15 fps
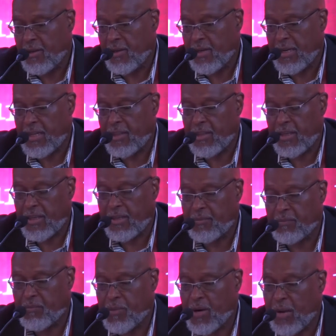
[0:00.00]
And I think
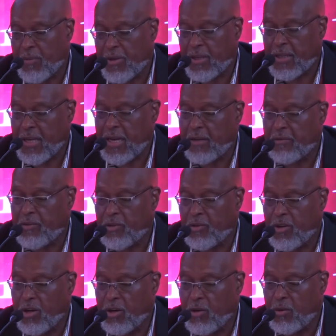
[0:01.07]
probably a lot of you
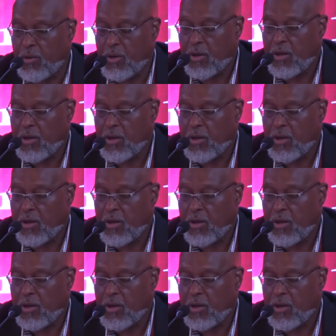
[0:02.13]
know